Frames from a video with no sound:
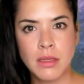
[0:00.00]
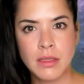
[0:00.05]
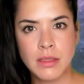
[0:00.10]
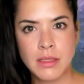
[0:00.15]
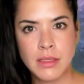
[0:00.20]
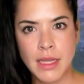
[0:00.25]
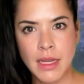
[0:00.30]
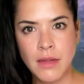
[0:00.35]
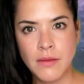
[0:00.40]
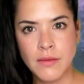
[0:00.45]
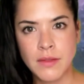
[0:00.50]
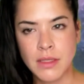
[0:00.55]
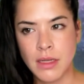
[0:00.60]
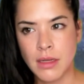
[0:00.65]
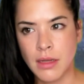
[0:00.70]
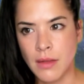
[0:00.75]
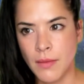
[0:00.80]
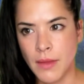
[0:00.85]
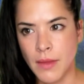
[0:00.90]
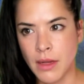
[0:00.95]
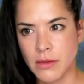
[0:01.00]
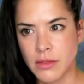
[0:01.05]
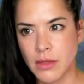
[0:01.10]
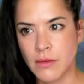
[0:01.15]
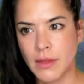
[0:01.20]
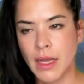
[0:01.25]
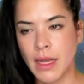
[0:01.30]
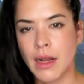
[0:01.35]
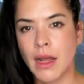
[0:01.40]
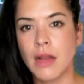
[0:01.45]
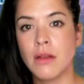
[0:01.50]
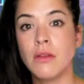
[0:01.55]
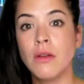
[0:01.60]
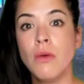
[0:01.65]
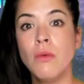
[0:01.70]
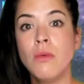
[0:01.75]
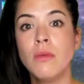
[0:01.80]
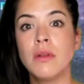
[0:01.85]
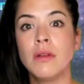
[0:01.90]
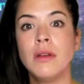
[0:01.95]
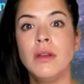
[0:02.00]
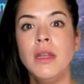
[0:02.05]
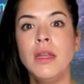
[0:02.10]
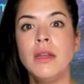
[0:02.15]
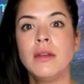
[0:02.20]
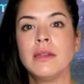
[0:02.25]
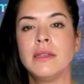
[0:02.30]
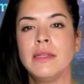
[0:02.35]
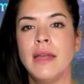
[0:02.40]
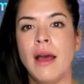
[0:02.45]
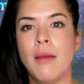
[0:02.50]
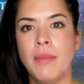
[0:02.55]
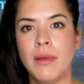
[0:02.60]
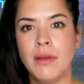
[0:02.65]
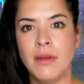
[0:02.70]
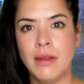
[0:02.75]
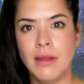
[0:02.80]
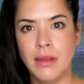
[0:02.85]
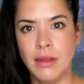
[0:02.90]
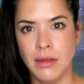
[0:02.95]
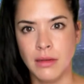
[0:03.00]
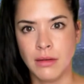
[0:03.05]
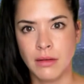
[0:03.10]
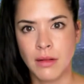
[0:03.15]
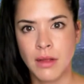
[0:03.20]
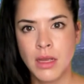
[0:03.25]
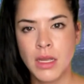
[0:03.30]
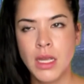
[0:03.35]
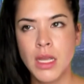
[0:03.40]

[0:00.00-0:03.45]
saves it in there so that I don't need to type it in.